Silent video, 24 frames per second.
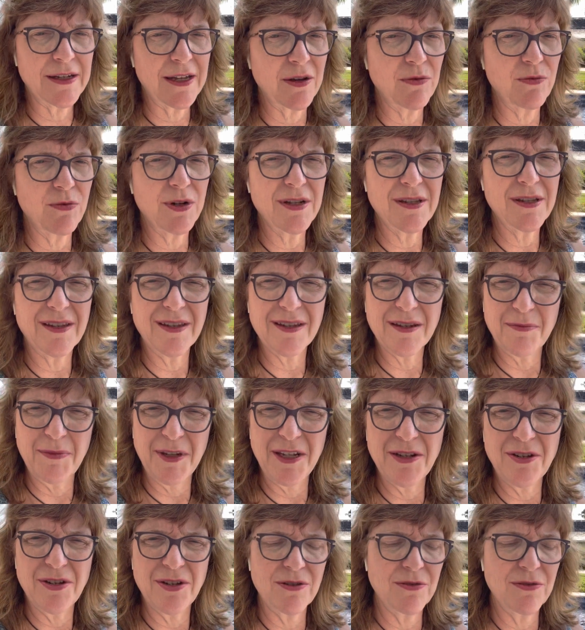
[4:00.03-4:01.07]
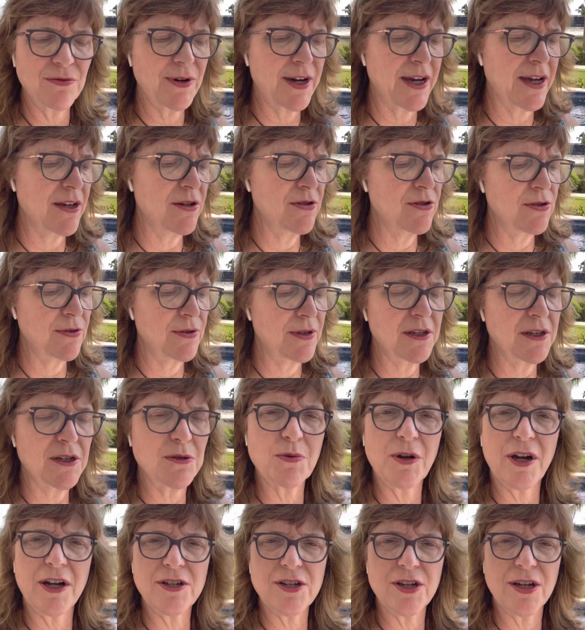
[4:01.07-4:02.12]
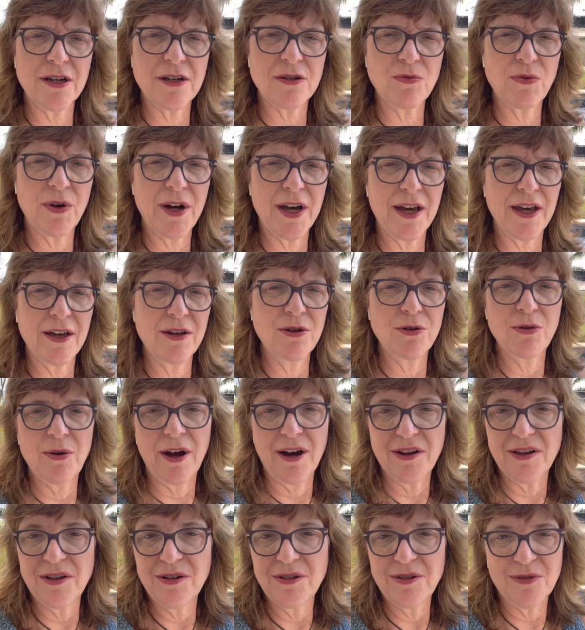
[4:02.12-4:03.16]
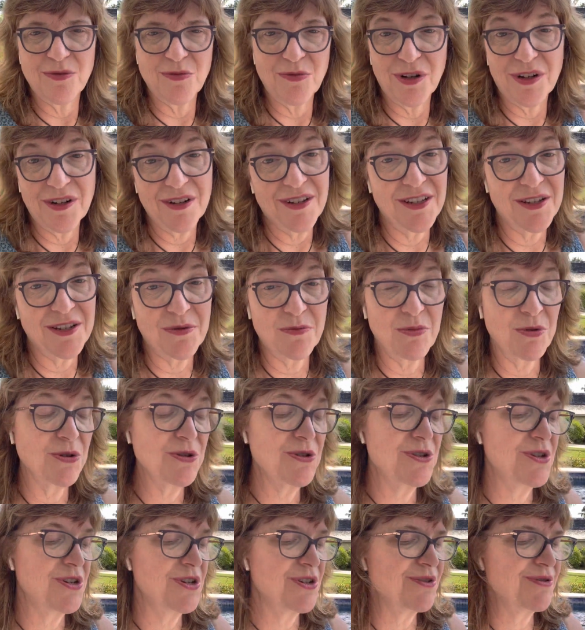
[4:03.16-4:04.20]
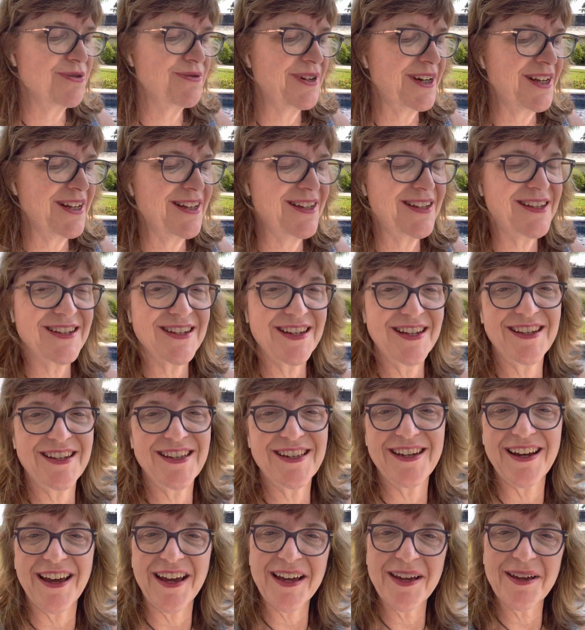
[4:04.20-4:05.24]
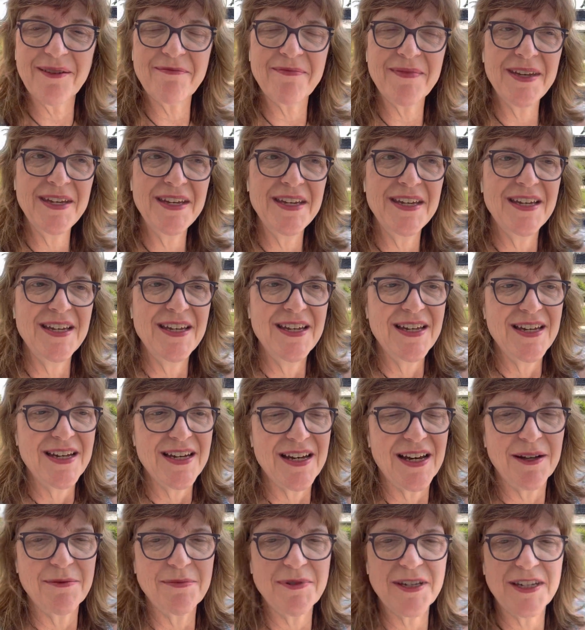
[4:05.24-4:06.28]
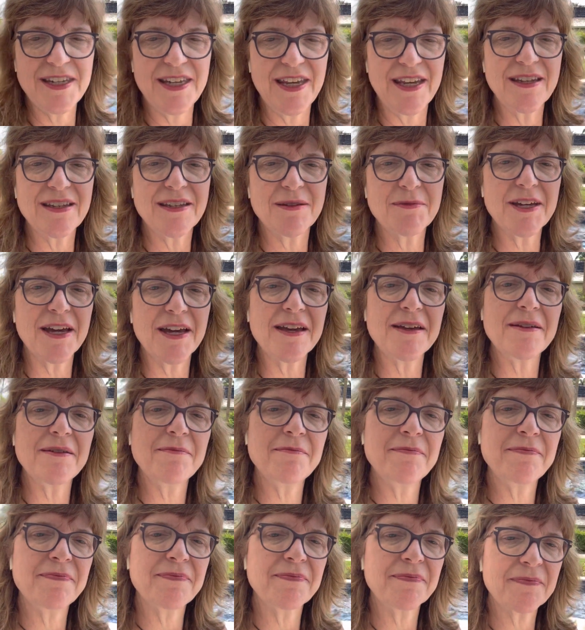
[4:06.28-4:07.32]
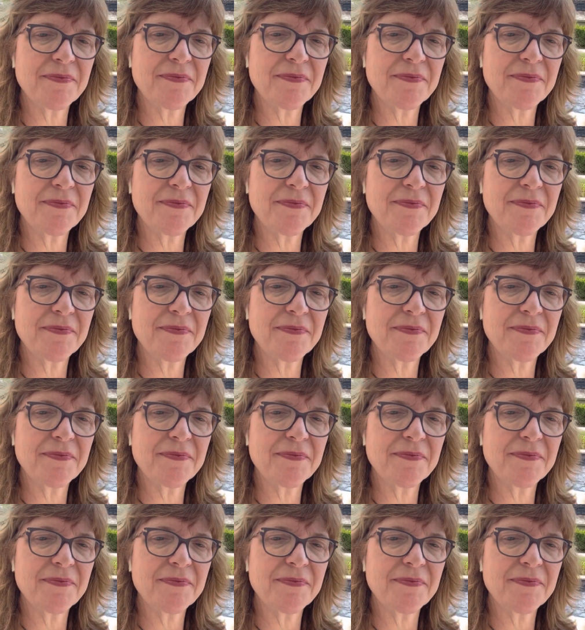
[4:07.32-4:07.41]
like what does this mean to you? Why are you doing this project? Why, who are you and what is important to you, right? It's, it's time uh, to take some time.